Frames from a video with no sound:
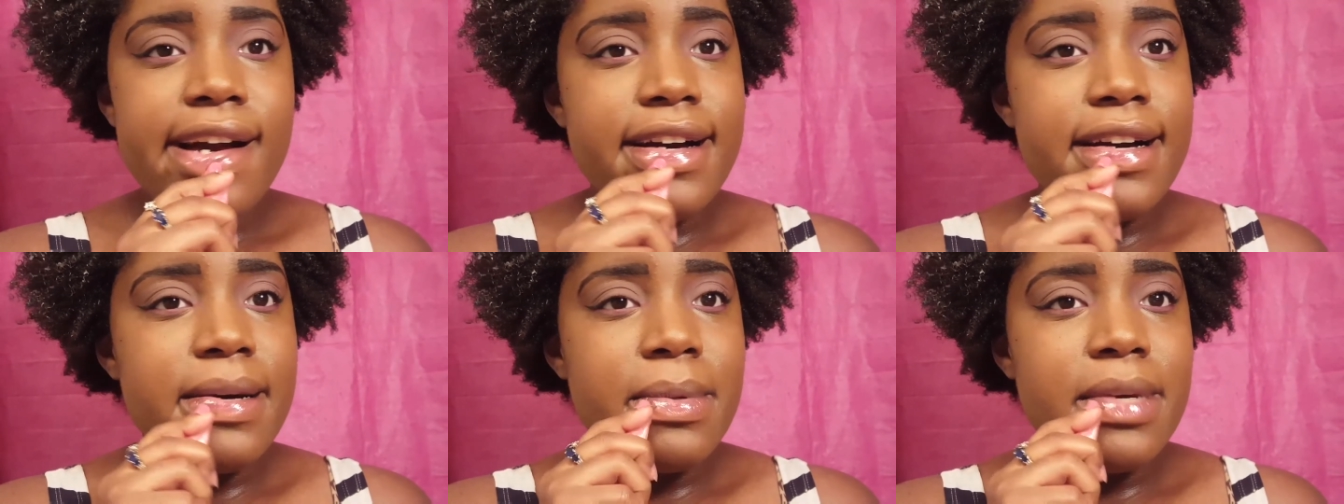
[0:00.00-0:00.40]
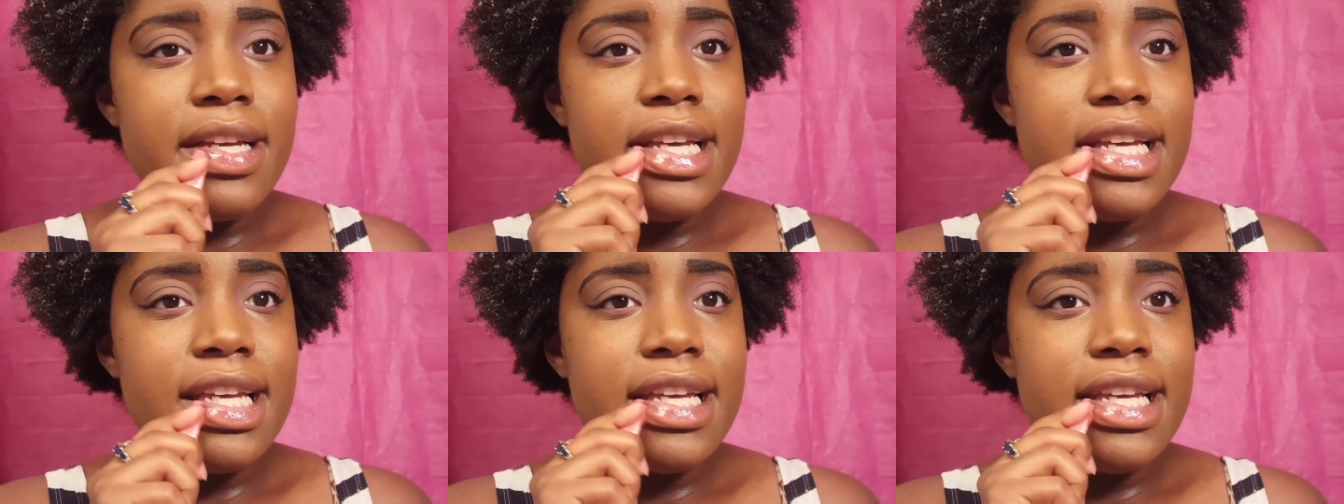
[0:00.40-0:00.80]
Um,
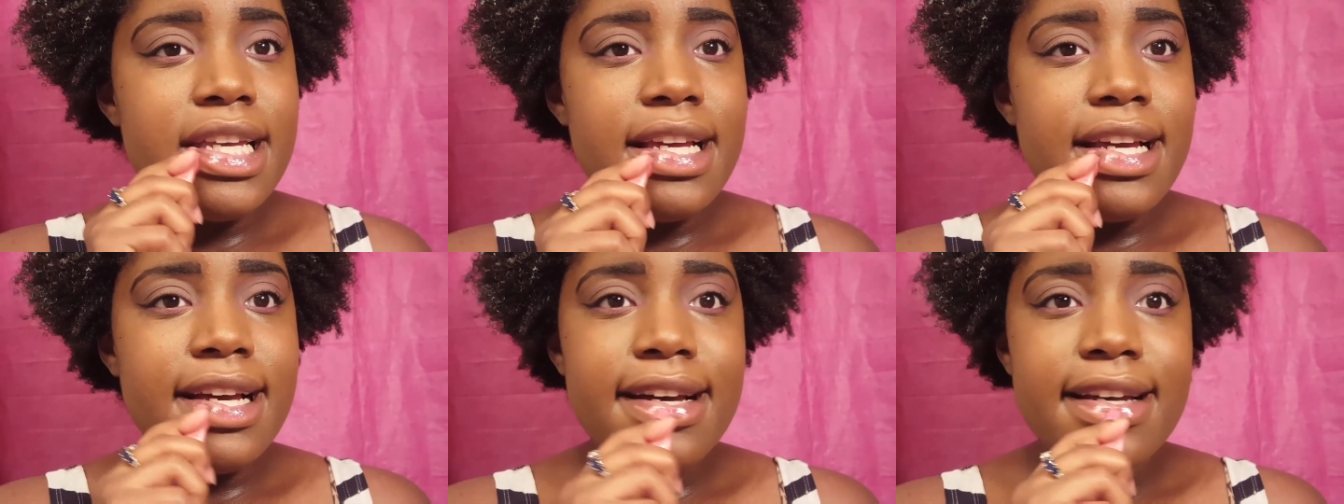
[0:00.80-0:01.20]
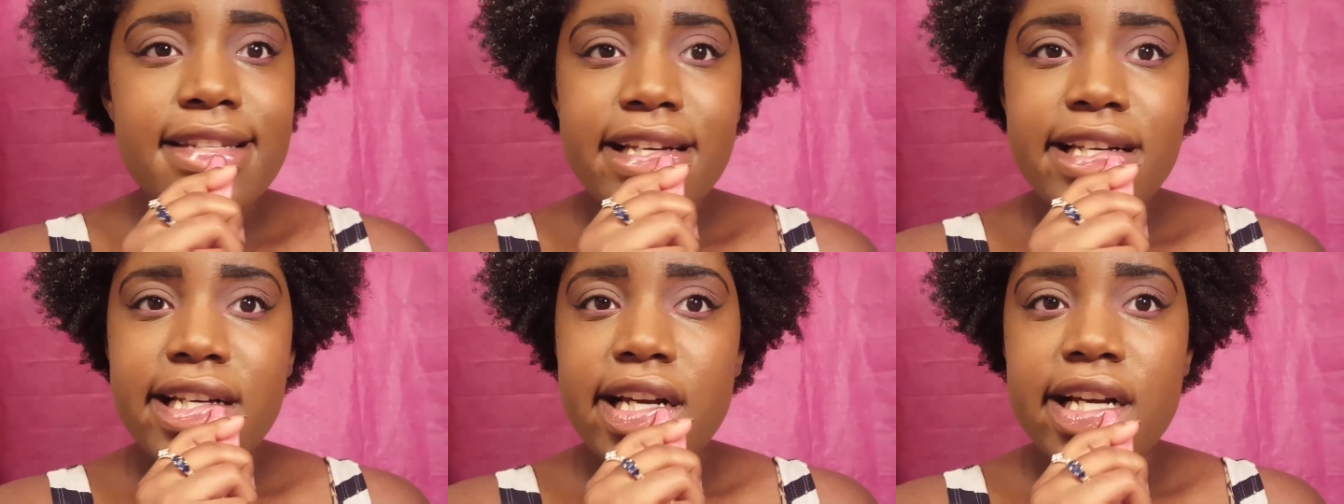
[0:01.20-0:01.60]
it
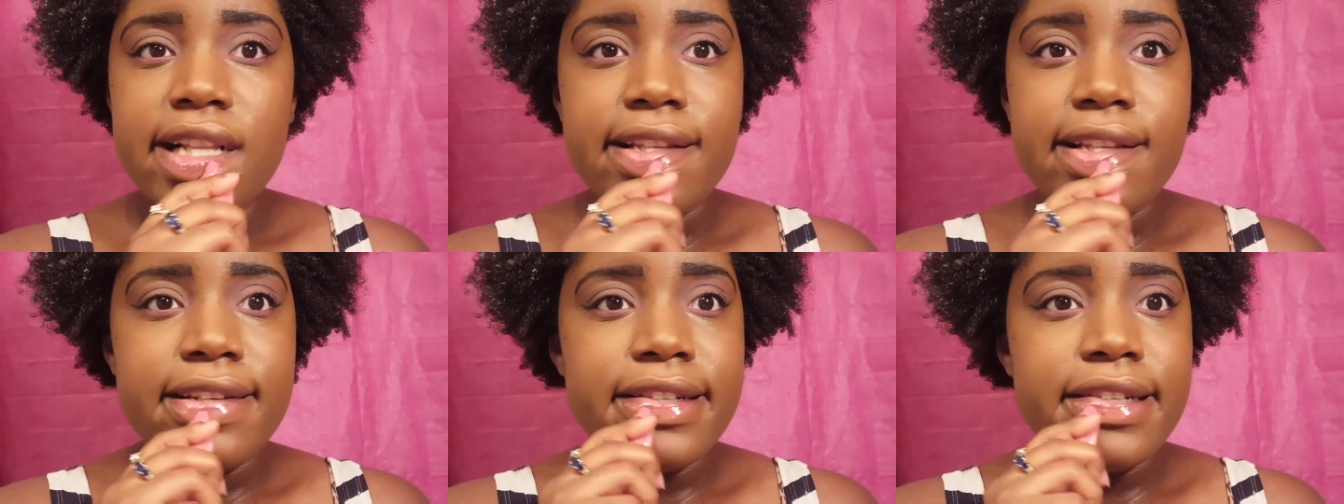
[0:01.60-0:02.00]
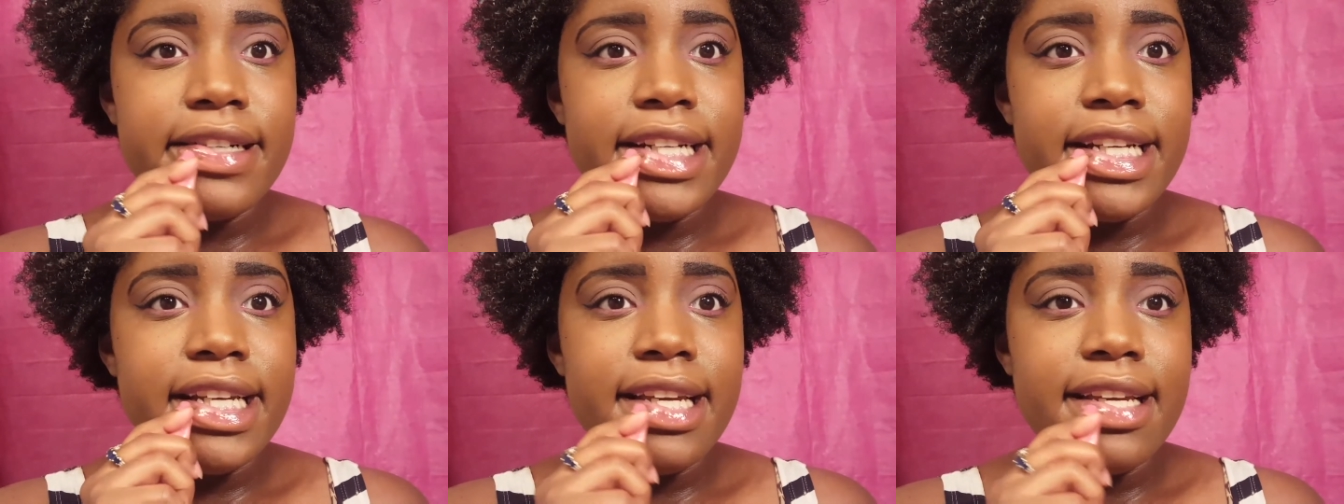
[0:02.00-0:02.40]
has like a
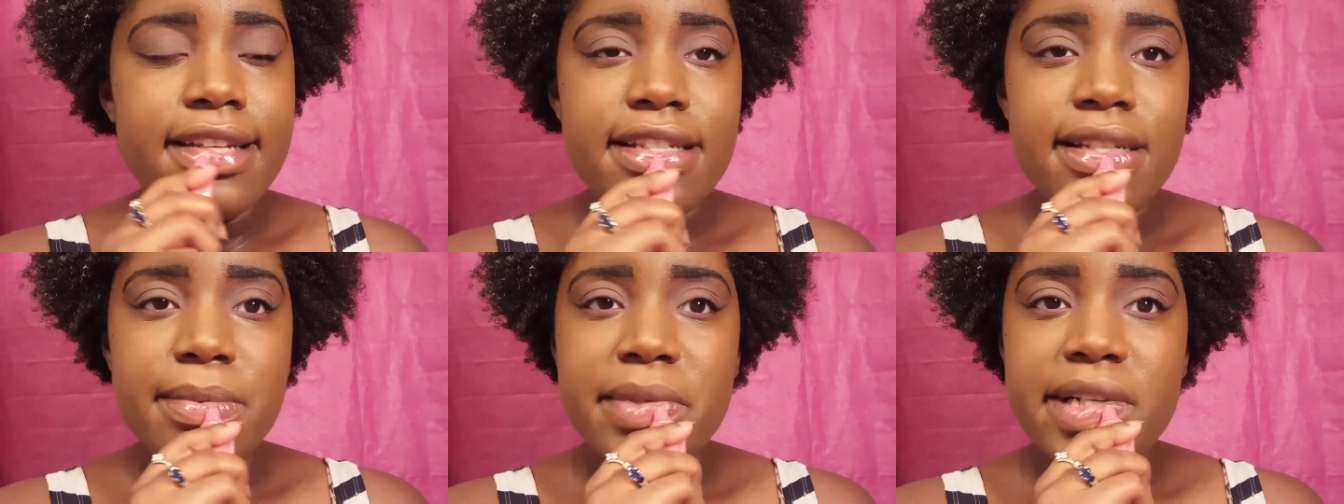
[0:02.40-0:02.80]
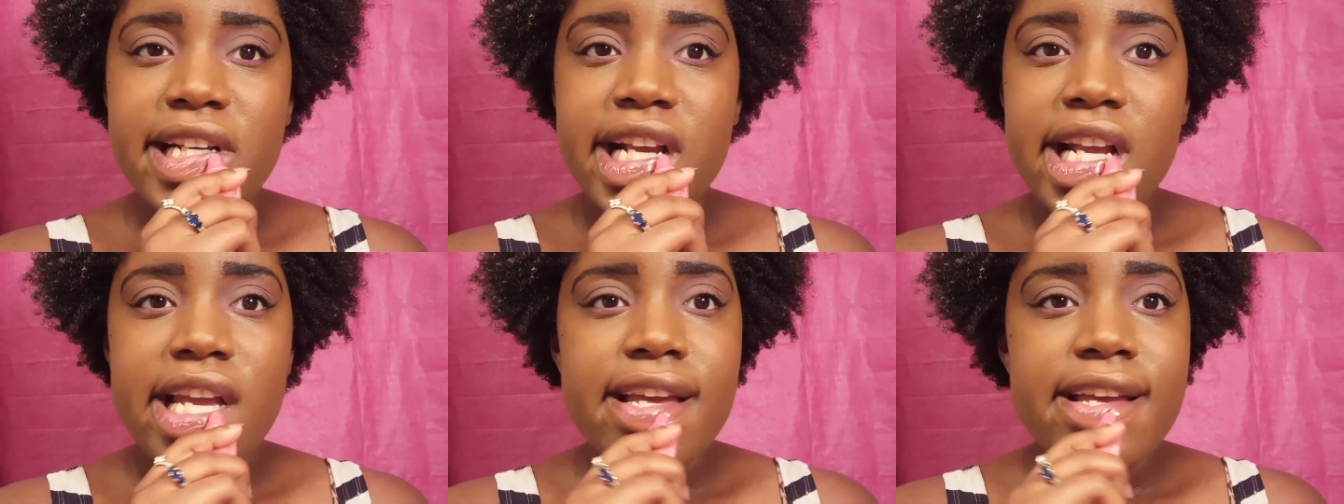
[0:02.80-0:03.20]
glittery
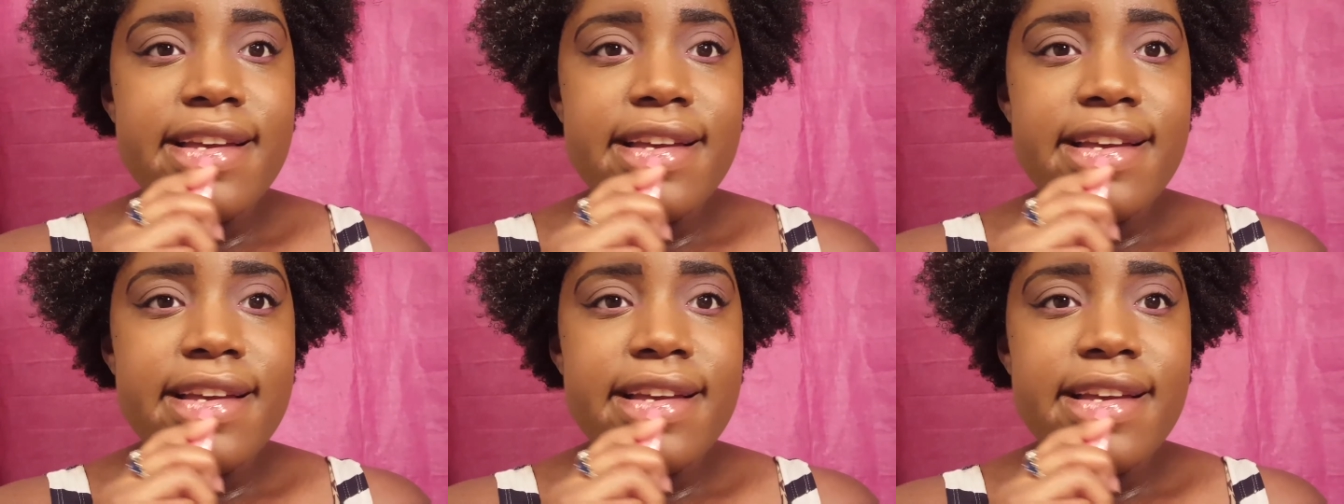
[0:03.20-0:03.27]
shimmer.